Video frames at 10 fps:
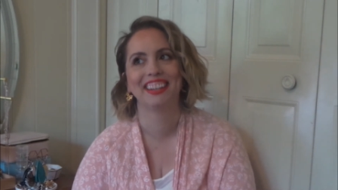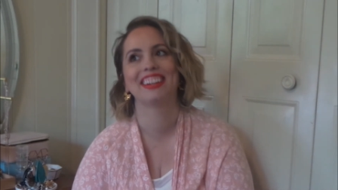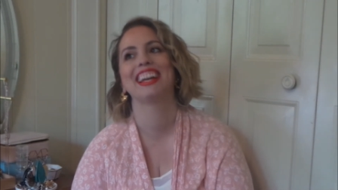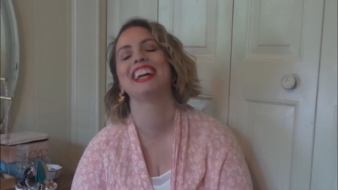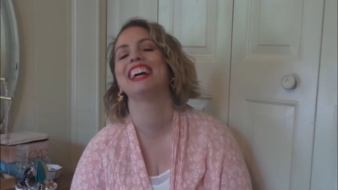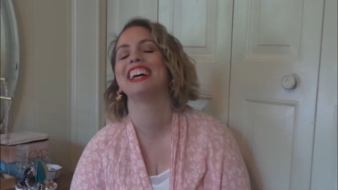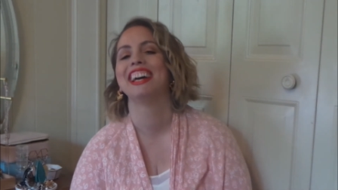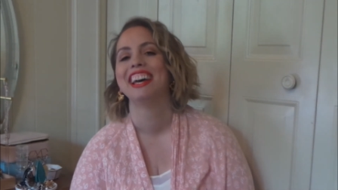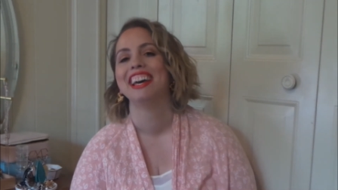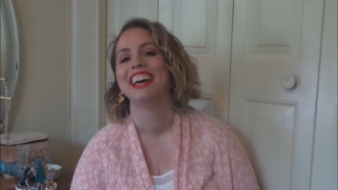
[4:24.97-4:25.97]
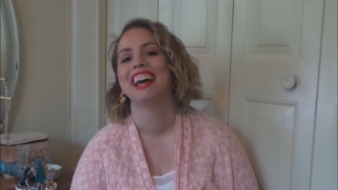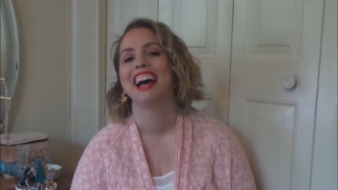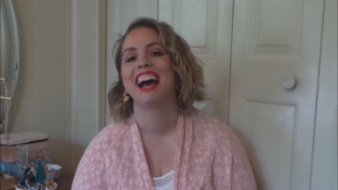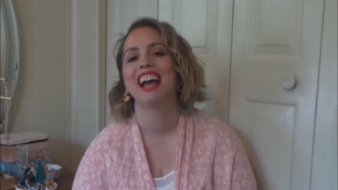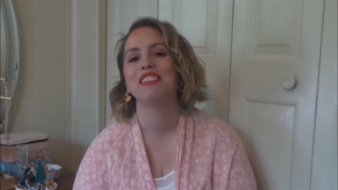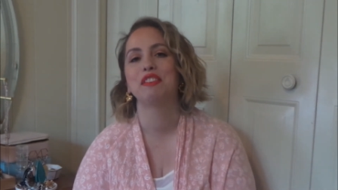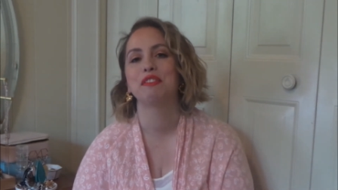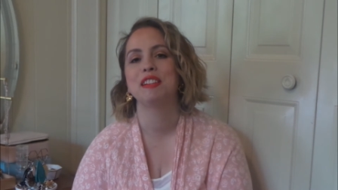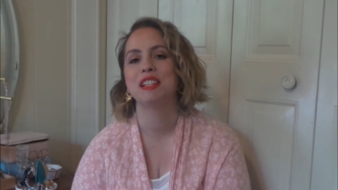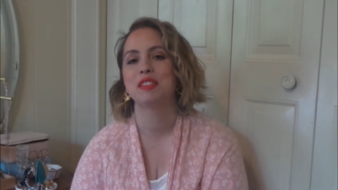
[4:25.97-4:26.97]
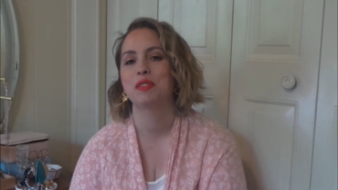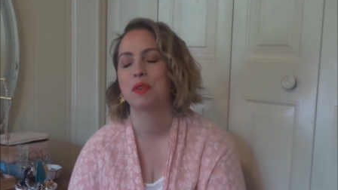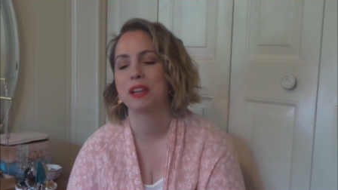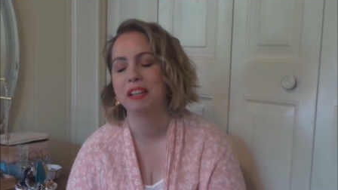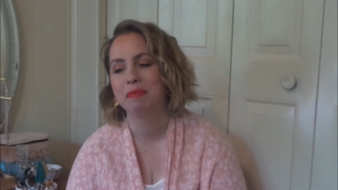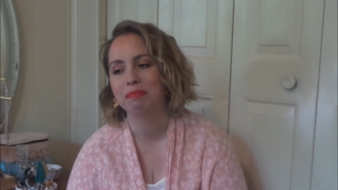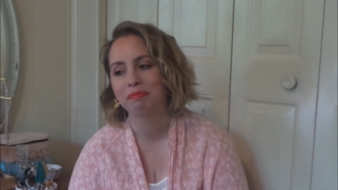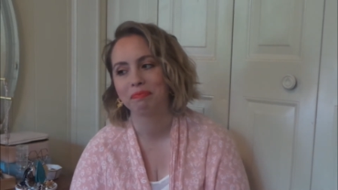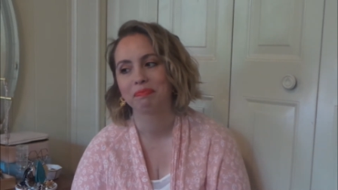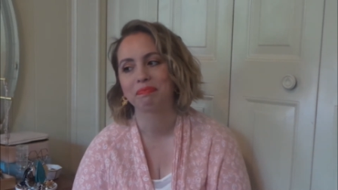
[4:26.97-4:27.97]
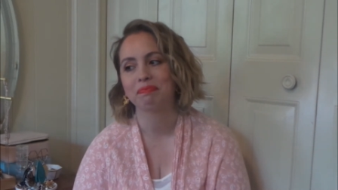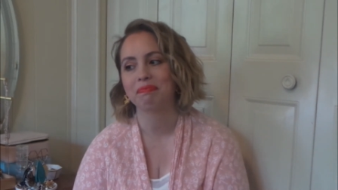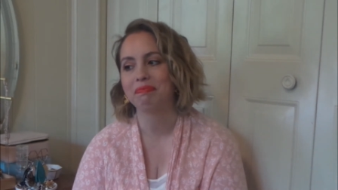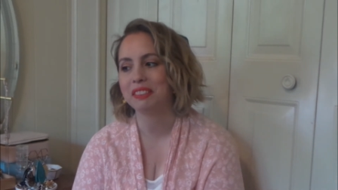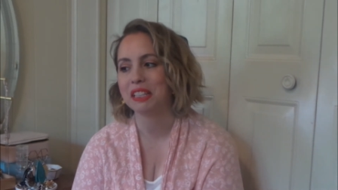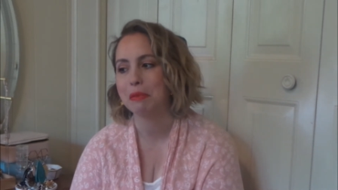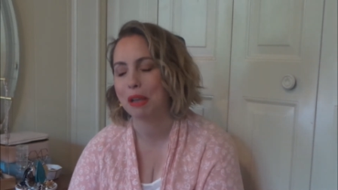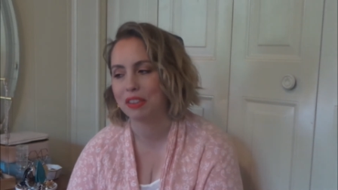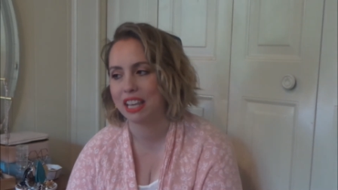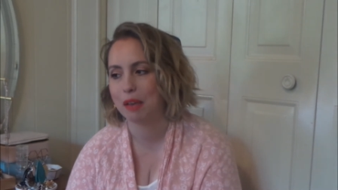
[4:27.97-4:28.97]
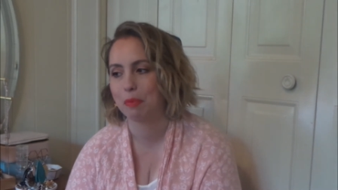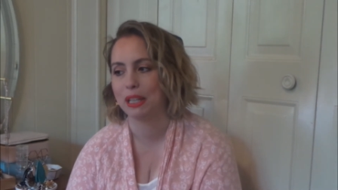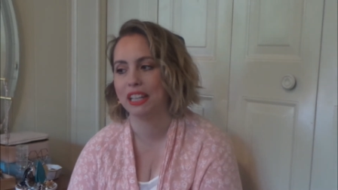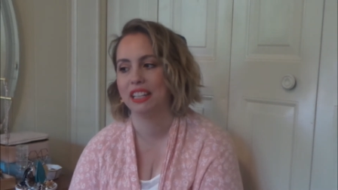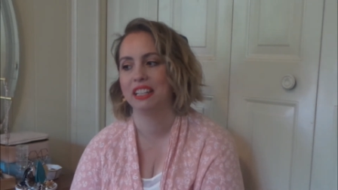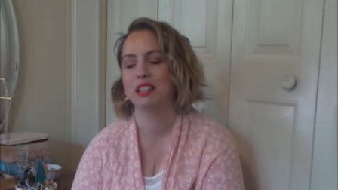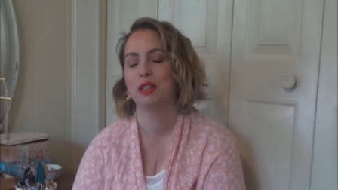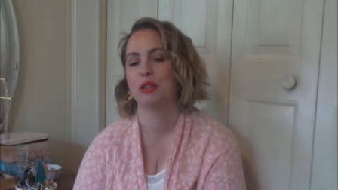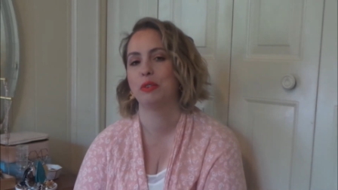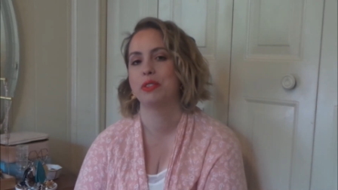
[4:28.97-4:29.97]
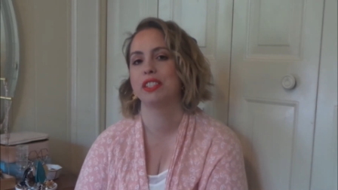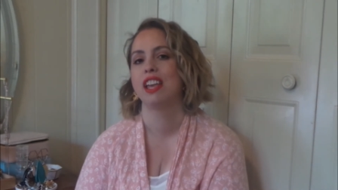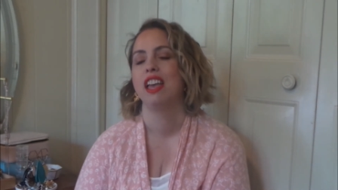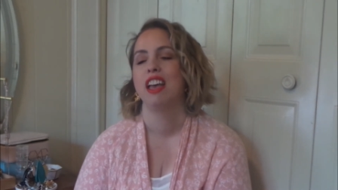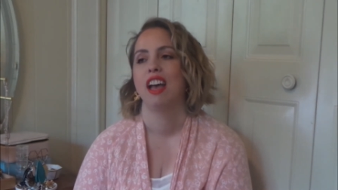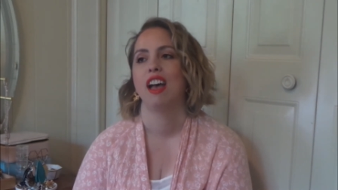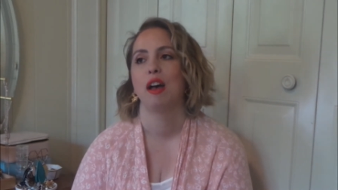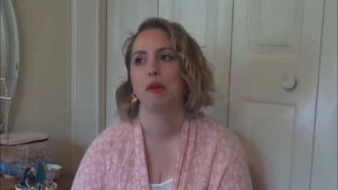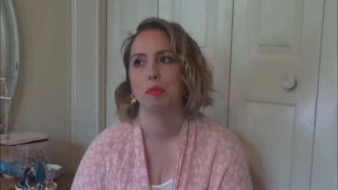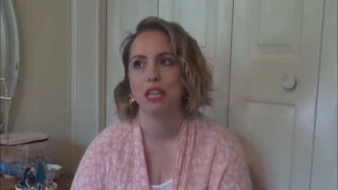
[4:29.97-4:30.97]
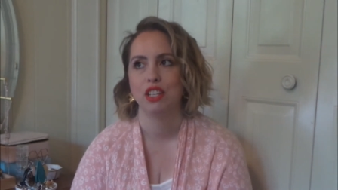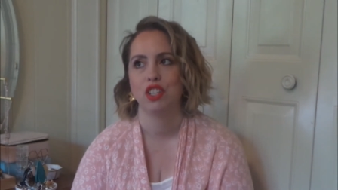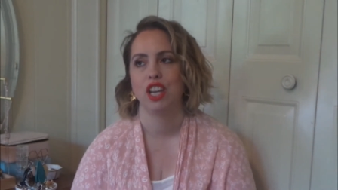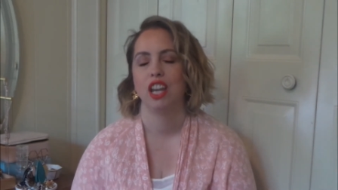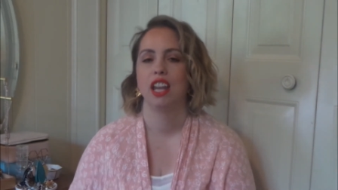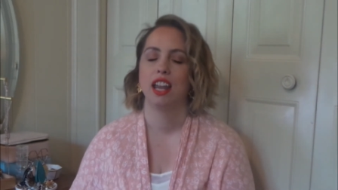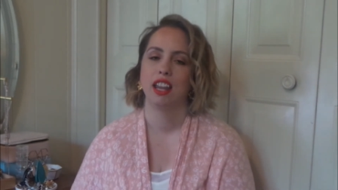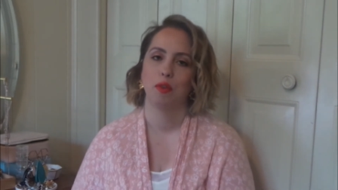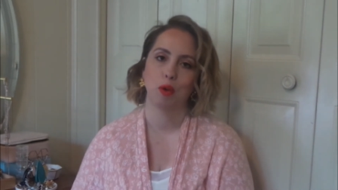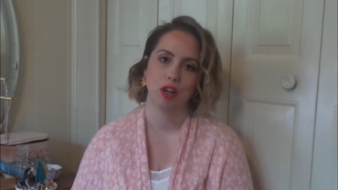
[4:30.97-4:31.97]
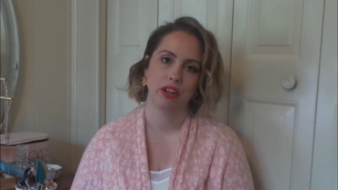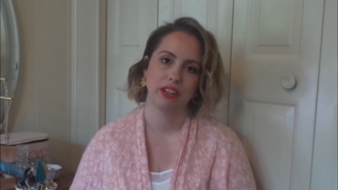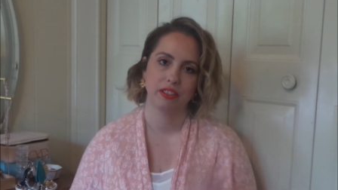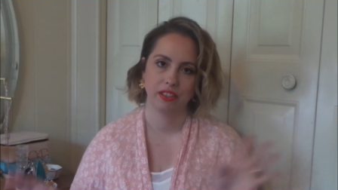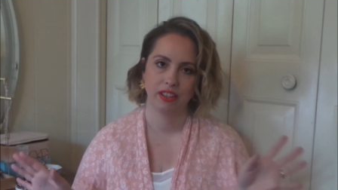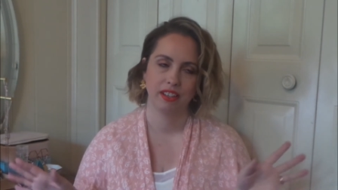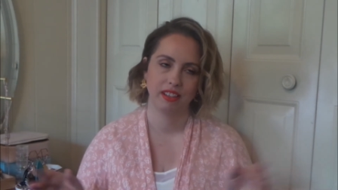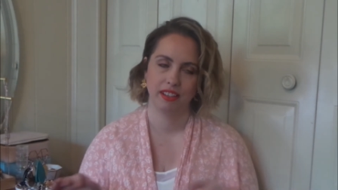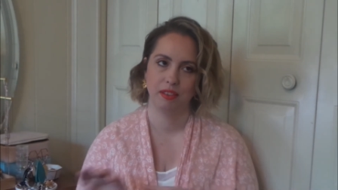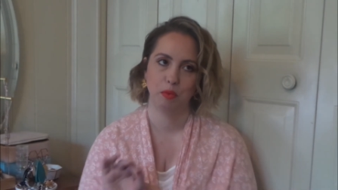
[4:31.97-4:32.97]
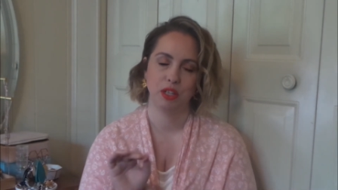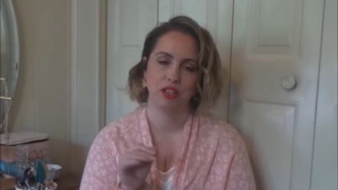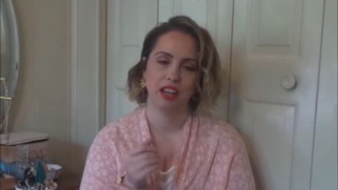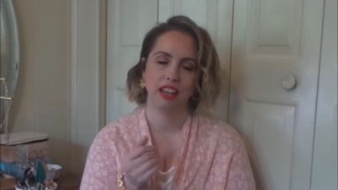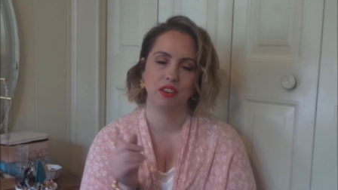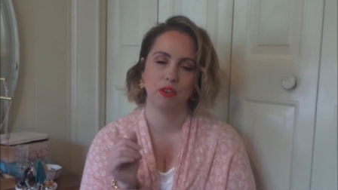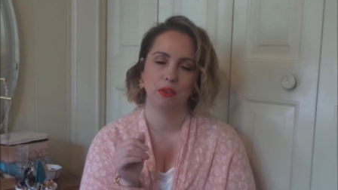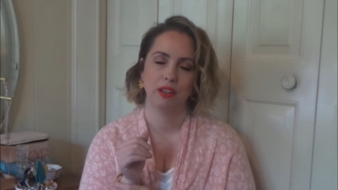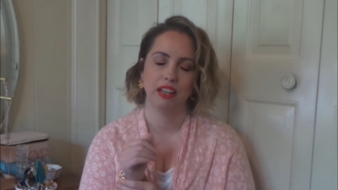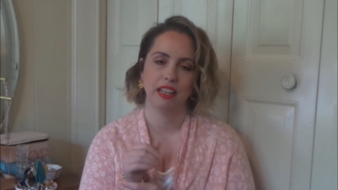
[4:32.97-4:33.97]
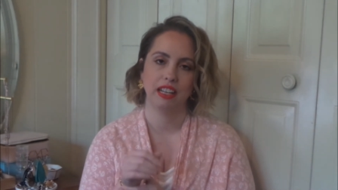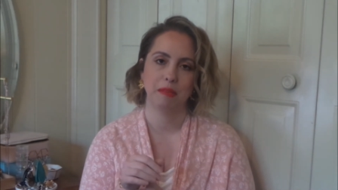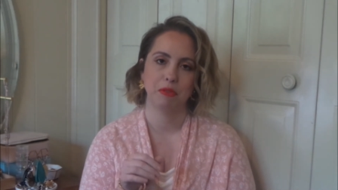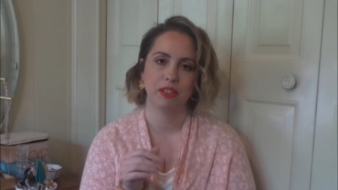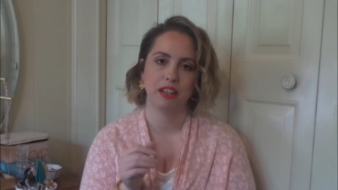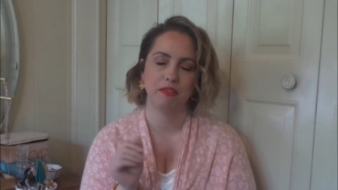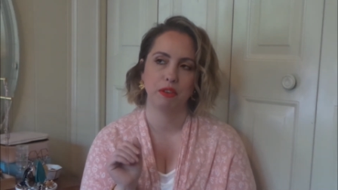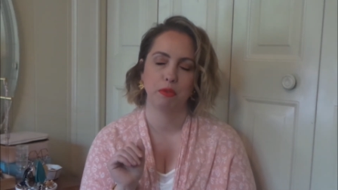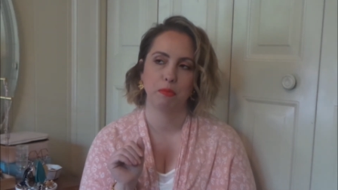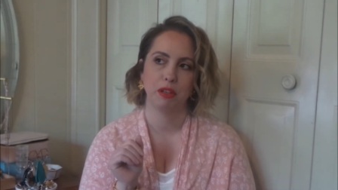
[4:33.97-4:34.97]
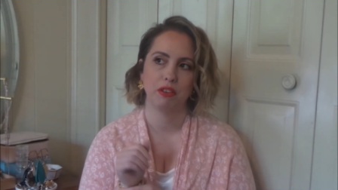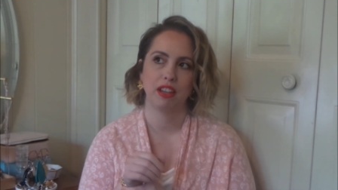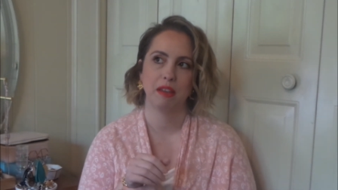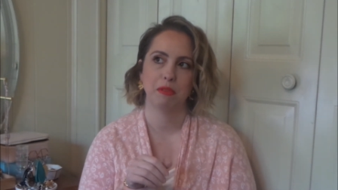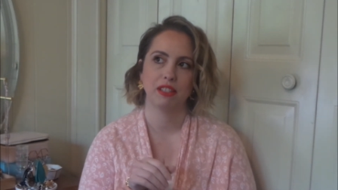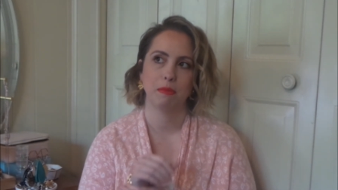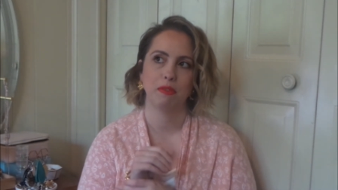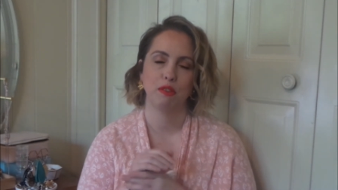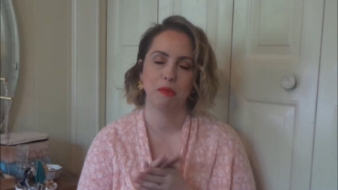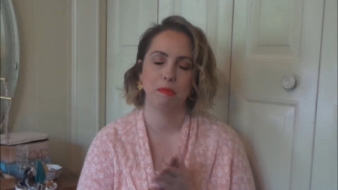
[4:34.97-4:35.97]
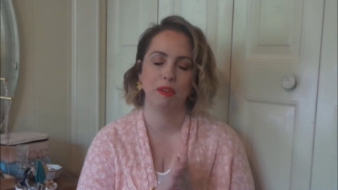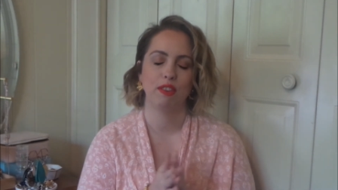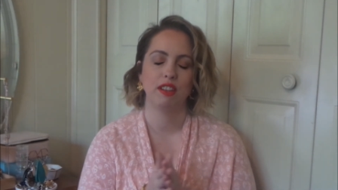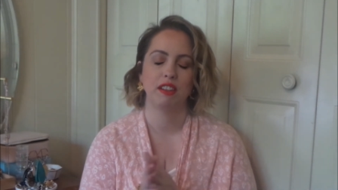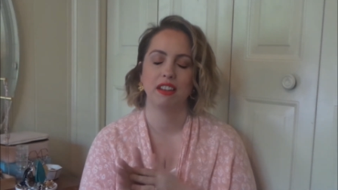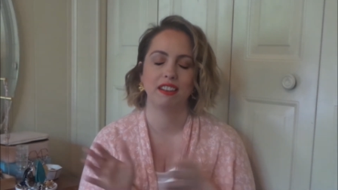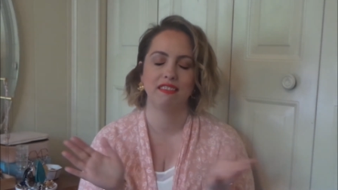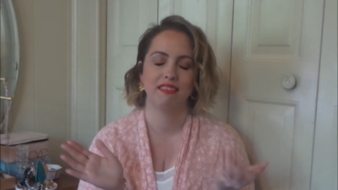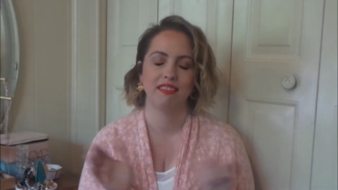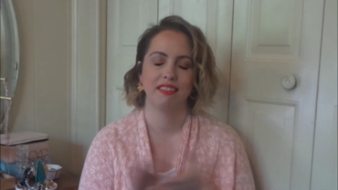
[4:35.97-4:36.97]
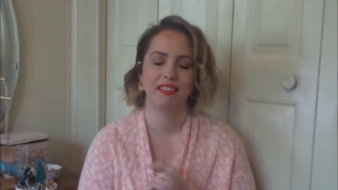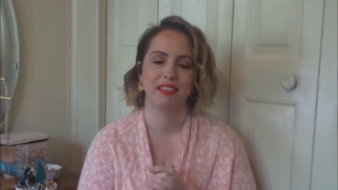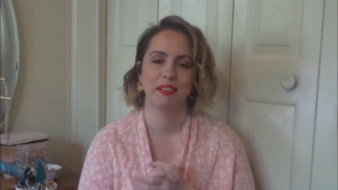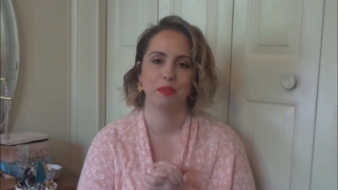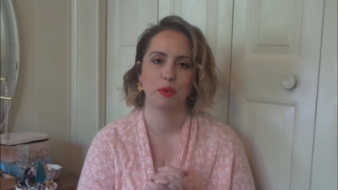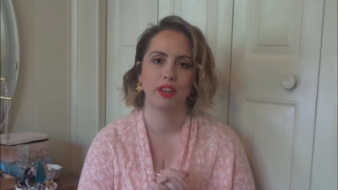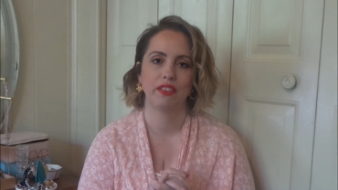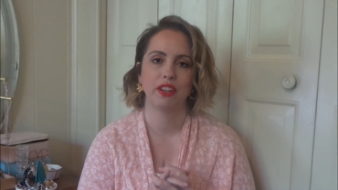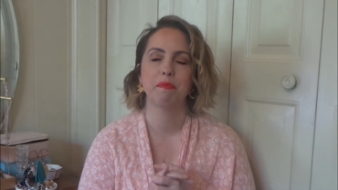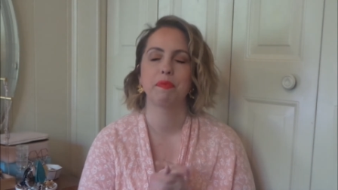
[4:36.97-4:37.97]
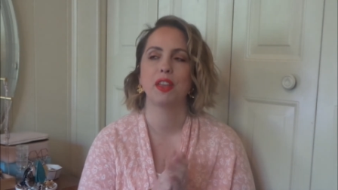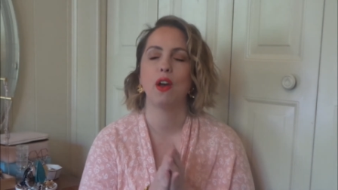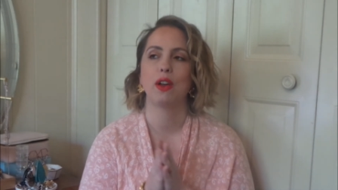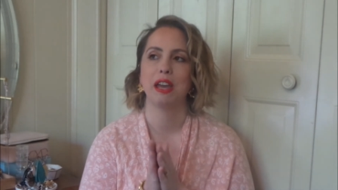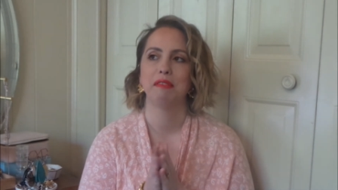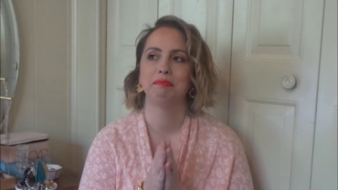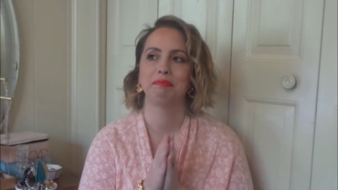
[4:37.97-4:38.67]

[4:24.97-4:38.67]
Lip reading: Okay, I have a funny story about that, but it includes a PG word, which I know 99% of you will be okay, but some of you might be offended and whatever. Okay.